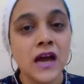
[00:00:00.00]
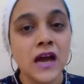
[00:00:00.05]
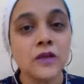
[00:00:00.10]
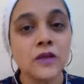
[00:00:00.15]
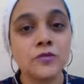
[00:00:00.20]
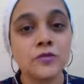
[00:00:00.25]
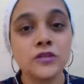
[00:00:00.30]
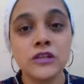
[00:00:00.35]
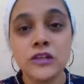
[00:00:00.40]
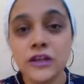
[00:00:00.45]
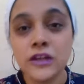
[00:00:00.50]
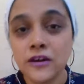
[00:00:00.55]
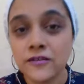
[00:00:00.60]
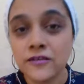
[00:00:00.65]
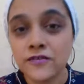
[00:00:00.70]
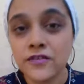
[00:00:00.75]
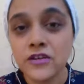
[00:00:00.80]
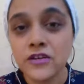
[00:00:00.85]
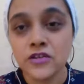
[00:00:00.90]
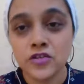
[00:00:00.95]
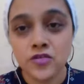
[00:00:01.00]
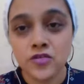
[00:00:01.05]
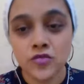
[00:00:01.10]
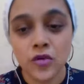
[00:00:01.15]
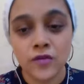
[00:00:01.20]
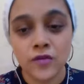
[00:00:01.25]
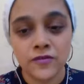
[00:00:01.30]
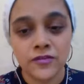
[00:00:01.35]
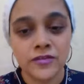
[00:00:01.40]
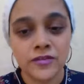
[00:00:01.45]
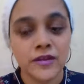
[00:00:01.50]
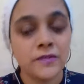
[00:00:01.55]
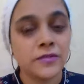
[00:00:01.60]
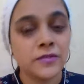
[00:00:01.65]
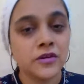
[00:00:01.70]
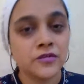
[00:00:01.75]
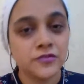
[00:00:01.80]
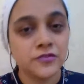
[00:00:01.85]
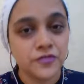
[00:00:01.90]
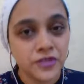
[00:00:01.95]
I would love to offer them
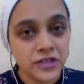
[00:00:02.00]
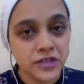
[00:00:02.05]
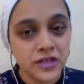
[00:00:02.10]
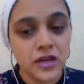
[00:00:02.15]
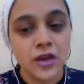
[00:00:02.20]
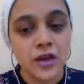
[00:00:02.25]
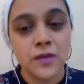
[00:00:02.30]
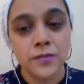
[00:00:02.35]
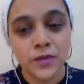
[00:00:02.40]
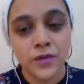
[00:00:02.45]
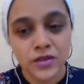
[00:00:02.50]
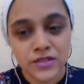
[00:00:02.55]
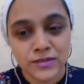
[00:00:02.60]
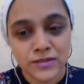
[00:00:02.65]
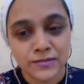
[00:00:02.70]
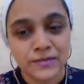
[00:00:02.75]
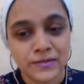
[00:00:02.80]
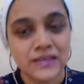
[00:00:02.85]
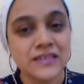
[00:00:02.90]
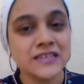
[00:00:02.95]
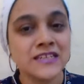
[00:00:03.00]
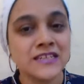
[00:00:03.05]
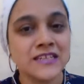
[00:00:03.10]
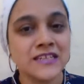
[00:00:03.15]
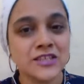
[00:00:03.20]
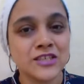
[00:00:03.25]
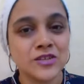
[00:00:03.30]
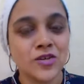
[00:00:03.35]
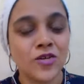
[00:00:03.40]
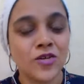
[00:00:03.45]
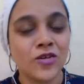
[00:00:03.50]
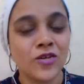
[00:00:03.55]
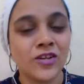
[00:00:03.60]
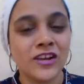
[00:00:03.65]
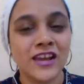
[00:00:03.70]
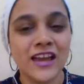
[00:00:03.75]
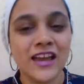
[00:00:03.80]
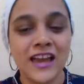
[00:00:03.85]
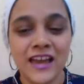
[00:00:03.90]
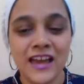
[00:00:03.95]
a free possibilities
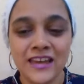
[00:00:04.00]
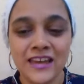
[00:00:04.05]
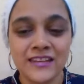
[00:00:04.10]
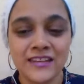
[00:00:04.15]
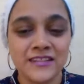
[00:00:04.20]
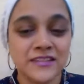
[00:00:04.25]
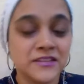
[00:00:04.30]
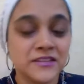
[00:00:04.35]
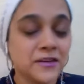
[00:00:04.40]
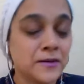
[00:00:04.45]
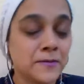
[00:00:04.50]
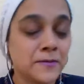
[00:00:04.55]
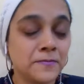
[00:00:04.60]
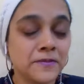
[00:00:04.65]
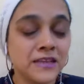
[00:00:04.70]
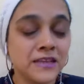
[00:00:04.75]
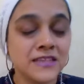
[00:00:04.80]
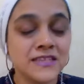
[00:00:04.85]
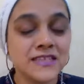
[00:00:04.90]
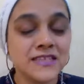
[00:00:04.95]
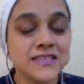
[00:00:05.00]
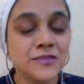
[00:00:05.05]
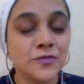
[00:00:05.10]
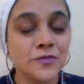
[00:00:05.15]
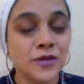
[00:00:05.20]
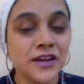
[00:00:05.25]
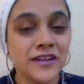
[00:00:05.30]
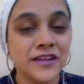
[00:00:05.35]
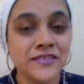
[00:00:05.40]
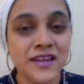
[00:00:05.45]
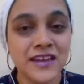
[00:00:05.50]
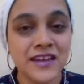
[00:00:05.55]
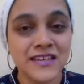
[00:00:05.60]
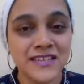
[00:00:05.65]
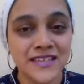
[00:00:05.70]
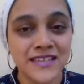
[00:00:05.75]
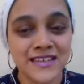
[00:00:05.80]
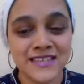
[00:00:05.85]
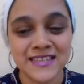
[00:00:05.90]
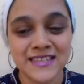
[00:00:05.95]
call, and let's see where that
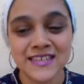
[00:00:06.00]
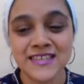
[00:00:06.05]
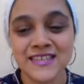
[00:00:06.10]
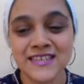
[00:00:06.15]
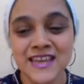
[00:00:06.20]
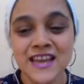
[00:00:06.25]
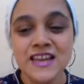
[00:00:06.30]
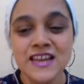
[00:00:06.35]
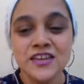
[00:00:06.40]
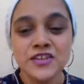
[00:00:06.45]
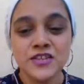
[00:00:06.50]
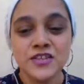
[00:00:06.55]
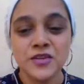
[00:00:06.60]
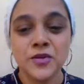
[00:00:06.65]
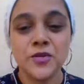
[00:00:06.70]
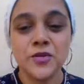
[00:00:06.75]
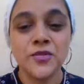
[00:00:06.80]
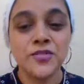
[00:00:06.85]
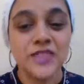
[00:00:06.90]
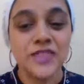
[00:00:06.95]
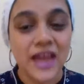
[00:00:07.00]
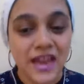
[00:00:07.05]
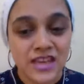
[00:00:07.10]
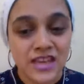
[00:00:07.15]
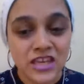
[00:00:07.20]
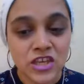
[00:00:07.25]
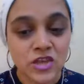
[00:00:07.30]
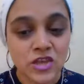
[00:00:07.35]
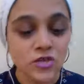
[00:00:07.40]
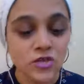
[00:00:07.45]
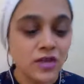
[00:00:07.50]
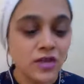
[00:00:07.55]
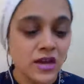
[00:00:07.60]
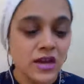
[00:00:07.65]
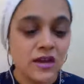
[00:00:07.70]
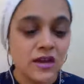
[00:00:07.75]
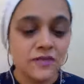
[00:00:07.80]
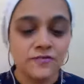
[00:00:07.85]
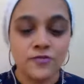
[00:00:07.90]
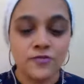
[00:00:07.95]
takes us. So thank you
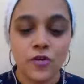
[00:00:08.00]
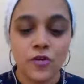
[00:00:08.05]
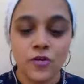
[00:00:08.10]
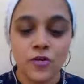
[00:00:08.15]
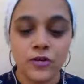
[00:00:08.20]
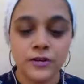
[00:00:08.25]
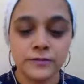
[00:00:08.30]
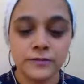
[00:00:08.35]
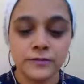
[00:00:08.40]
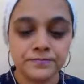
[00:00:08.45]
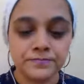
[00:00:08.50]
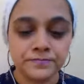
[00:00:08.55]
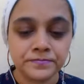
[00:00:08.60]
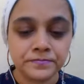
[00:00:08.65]
for